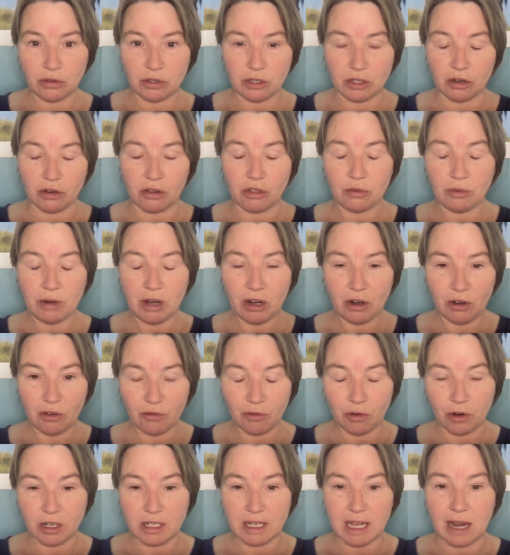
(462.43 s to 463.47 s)
they're three or
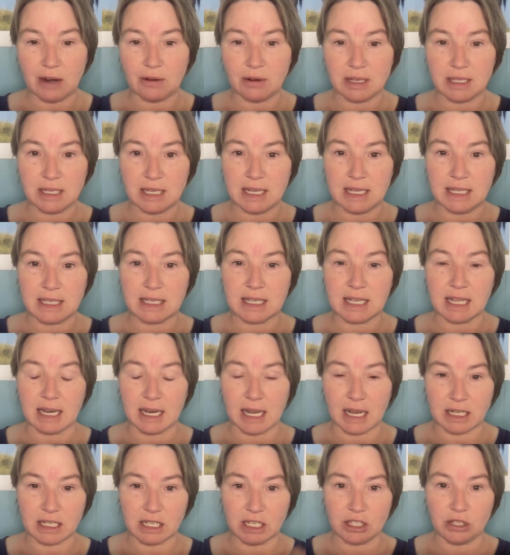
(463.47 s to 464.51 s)
four tyrosines
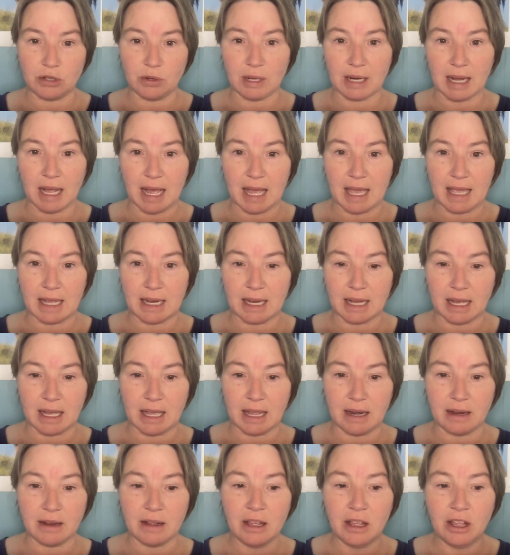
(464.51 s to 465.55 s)
connected to an
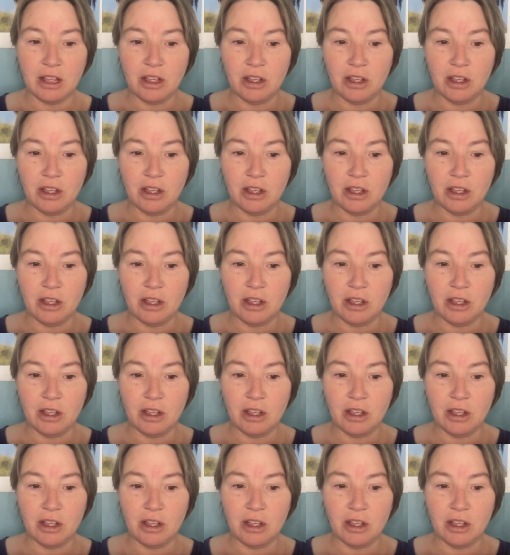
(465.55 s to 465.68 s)
iodine.